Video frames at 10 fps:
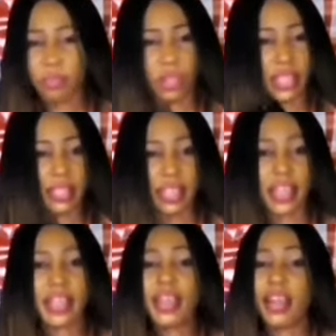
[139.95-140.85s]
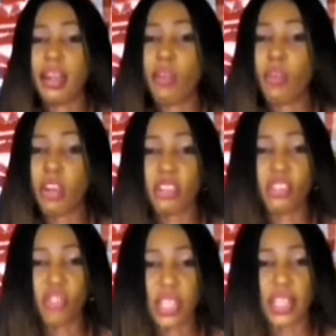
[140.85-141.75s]
what they say and how we're gonna
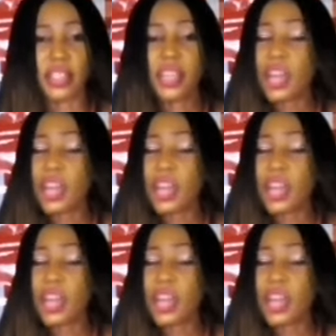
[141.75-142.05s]
treat it,